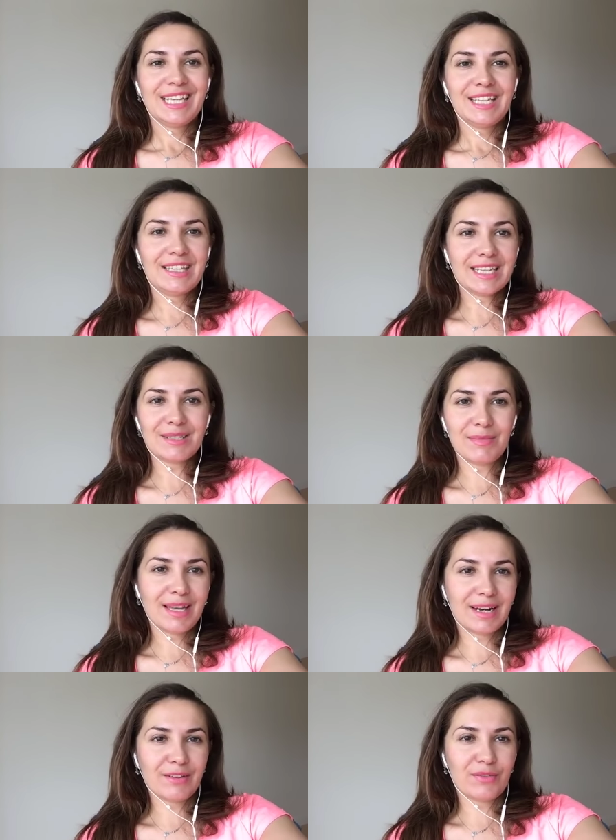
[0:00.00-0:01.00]
It doesn't
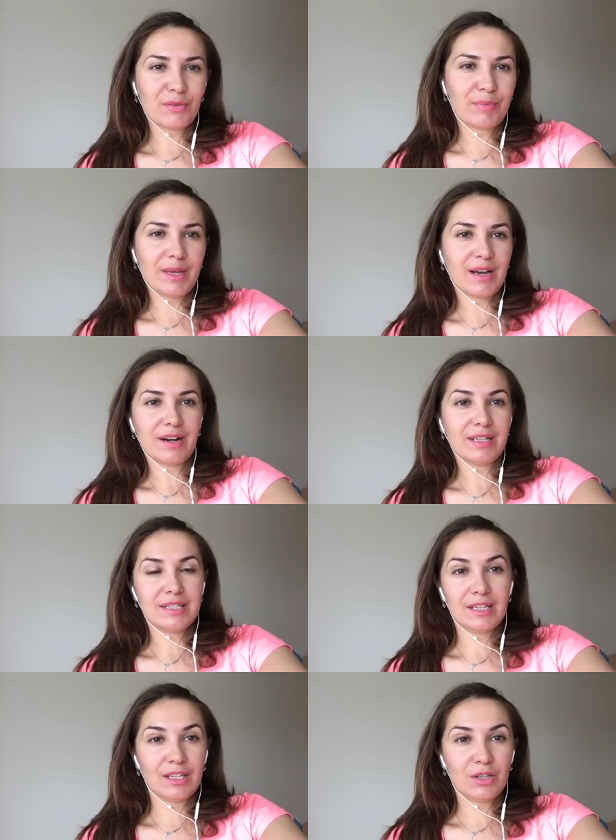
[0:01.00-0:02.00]
matter if your PR is
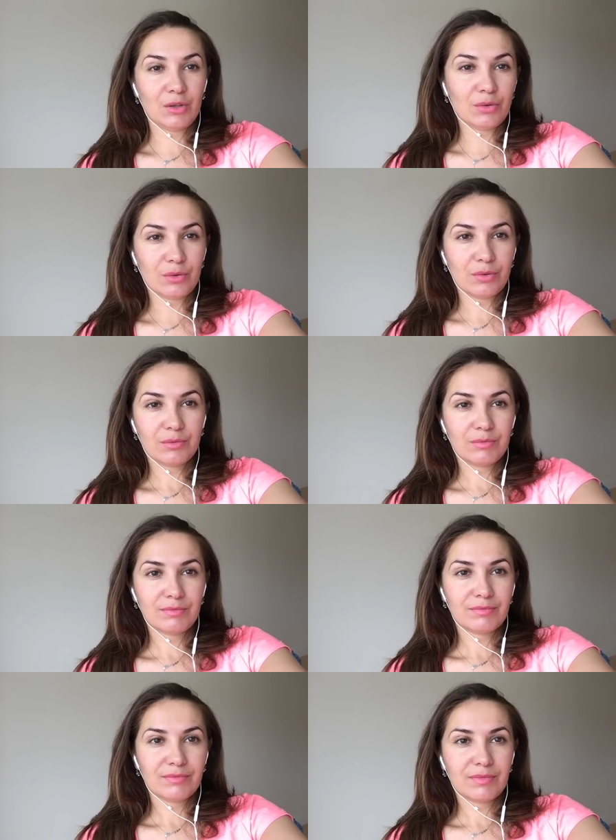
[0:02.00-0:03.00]
in EU.
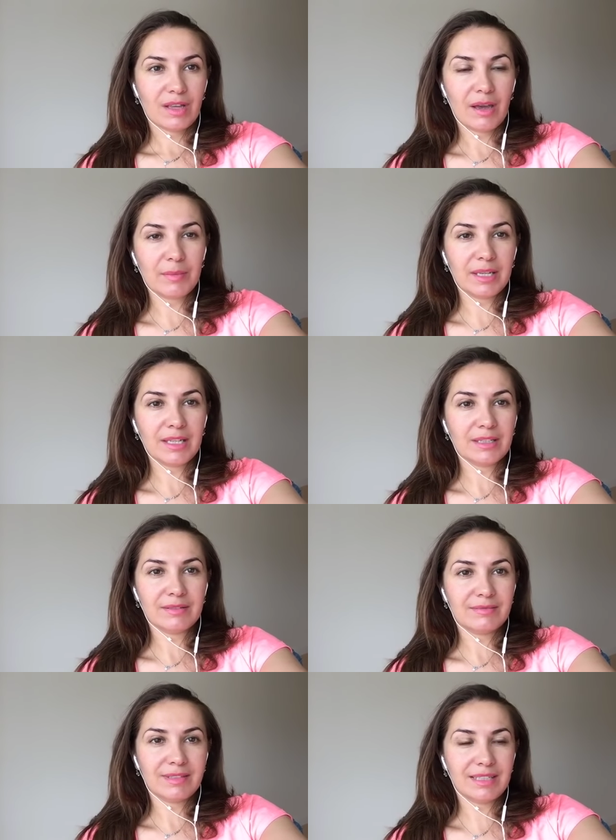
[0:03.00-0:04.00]
I
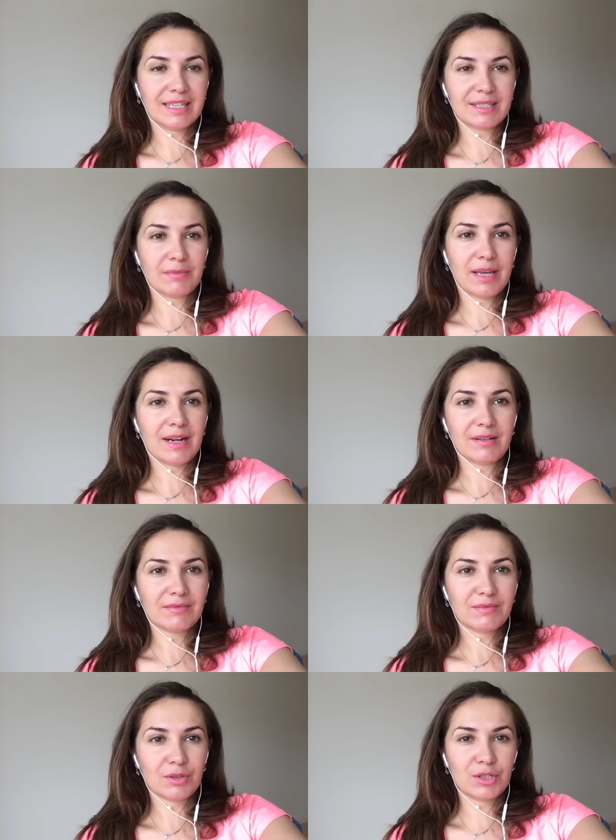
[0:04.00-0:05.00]
mean, it doesn't matter.
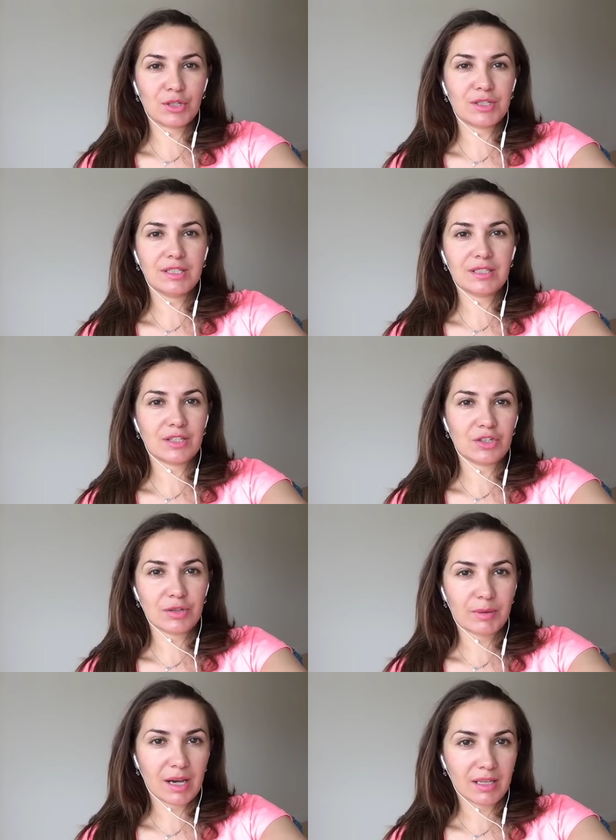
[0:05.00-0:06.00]
What's your
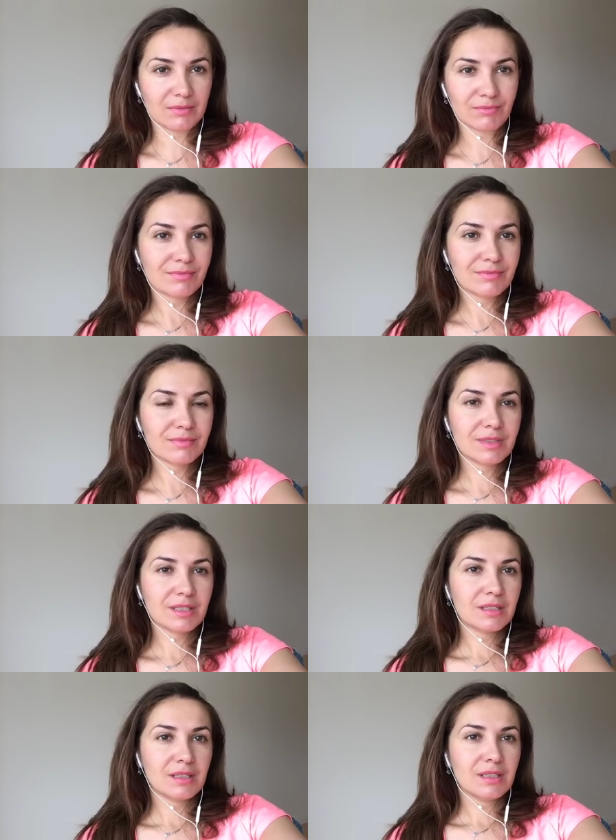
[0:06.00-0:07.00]
citizenship, Khan?
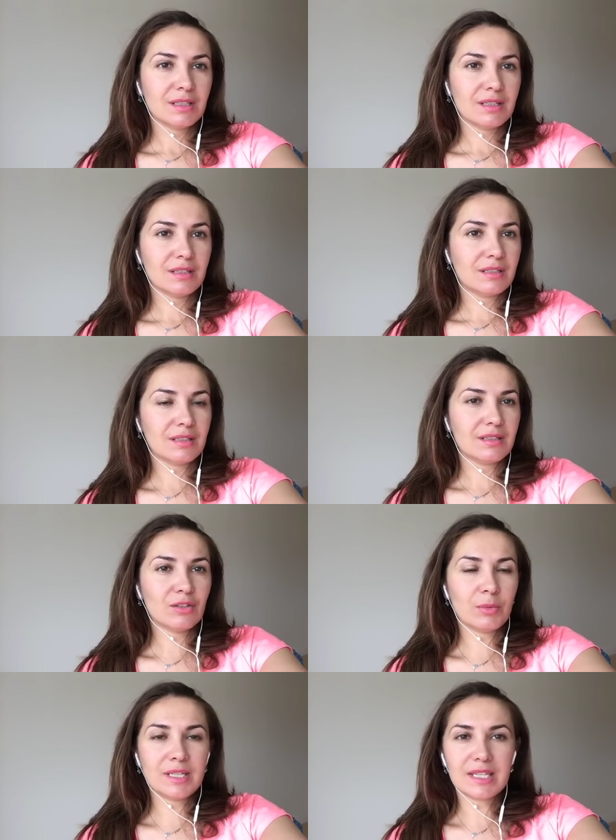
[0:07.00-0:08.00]

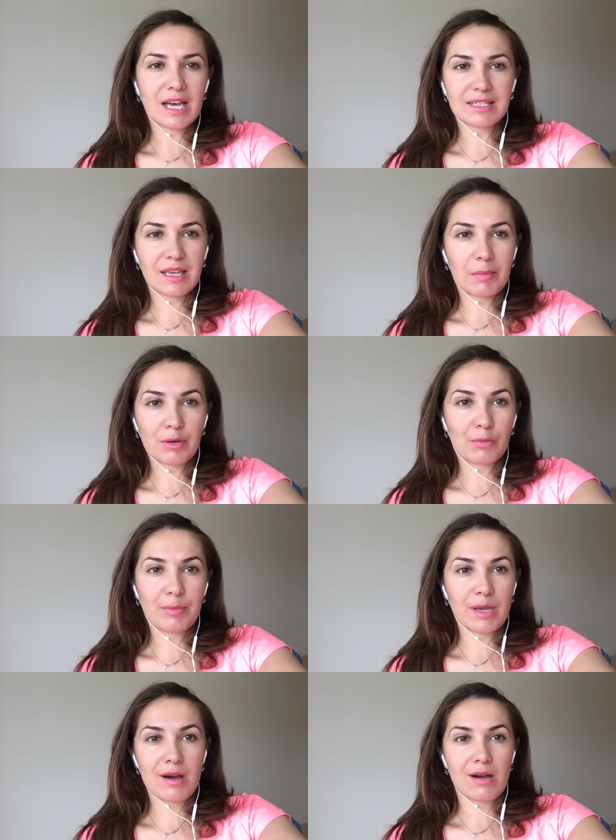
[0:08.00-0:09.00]
Nobody's asking about your
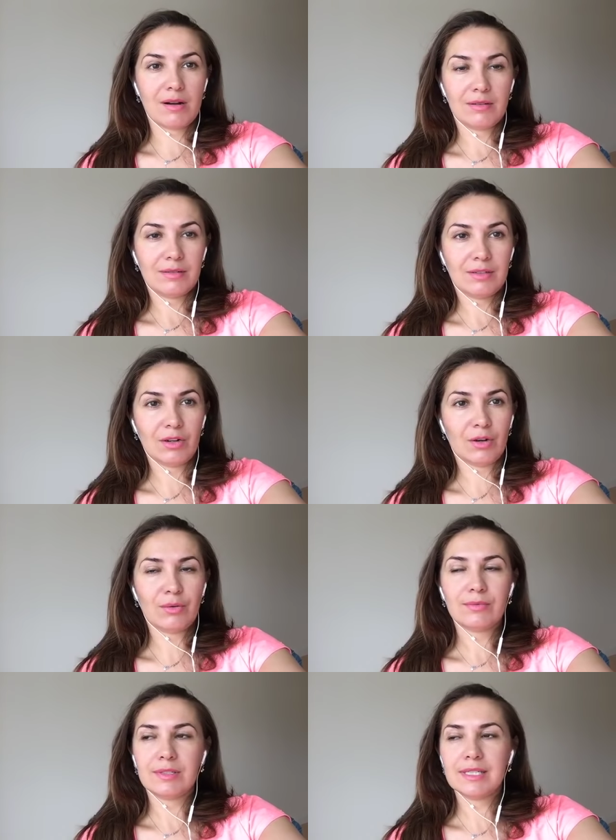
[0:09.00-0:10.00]
PR, you
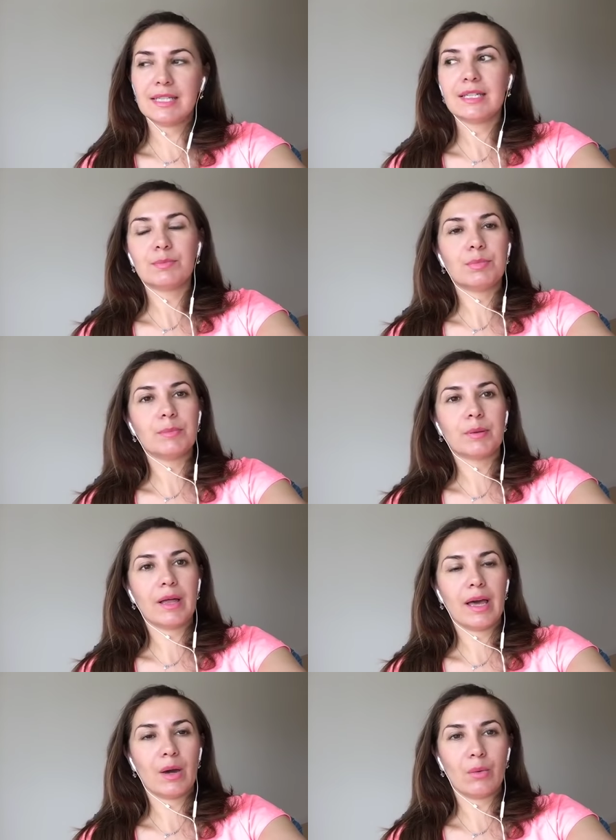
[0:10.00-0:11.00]
know. These days, people
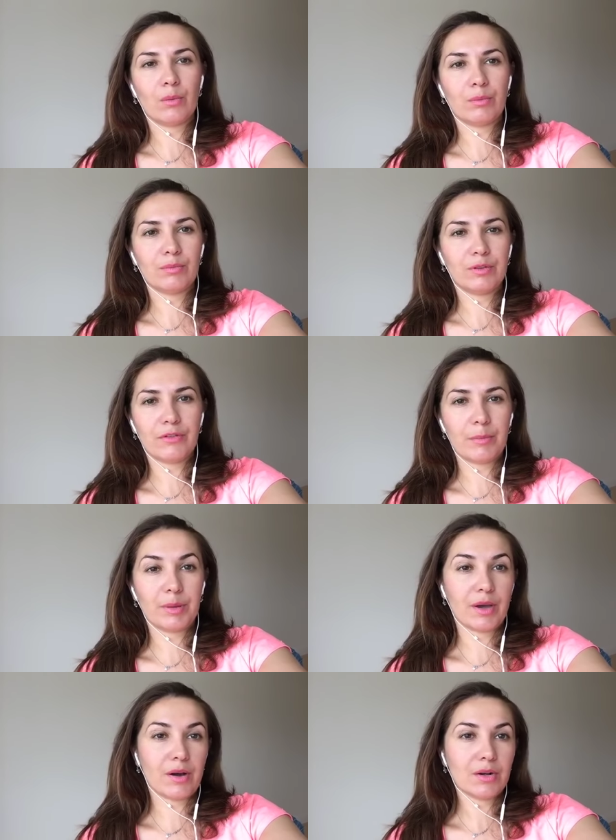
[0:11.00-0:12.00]
have different
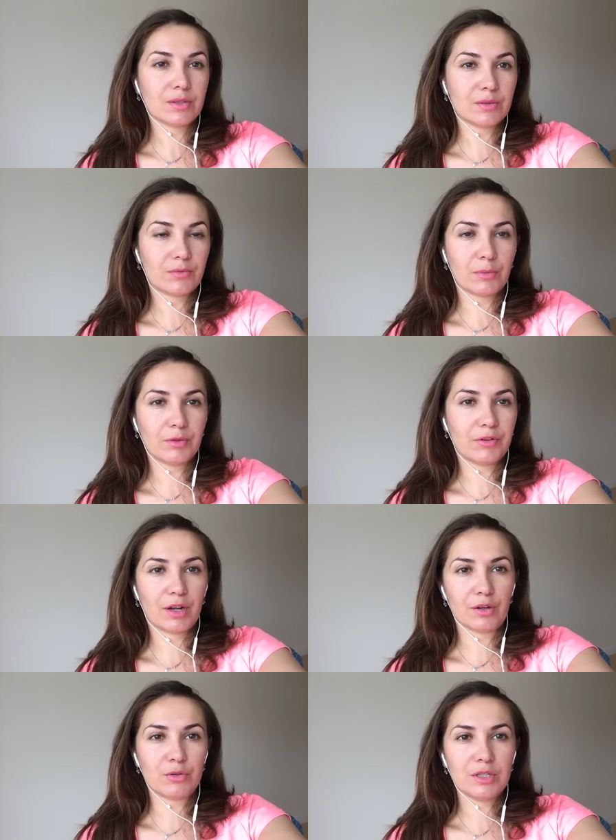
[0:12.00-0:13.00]
PRs from different
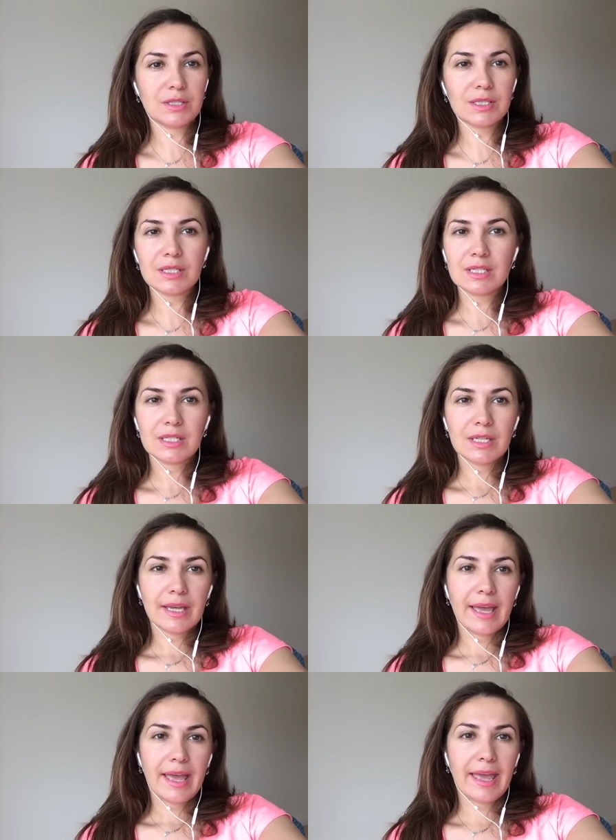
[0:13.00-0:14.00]
countries.
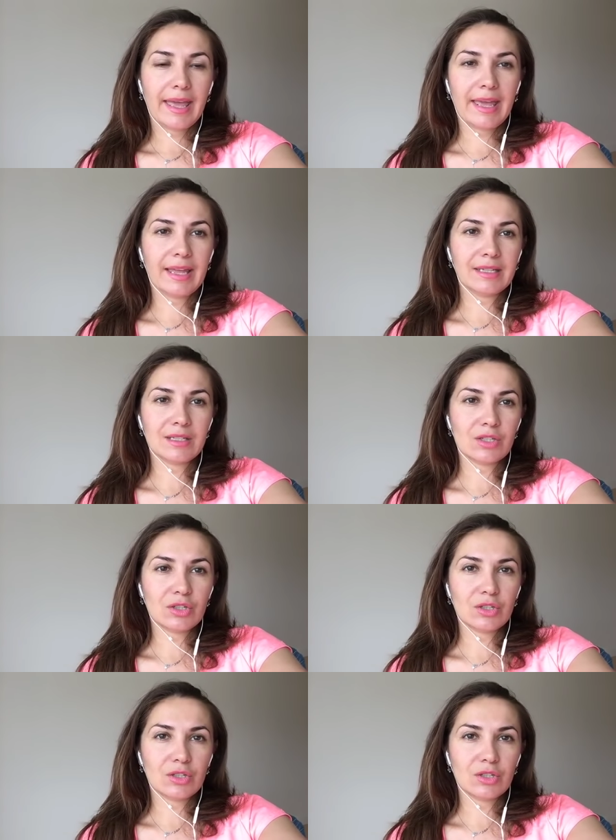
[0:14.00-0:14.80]
And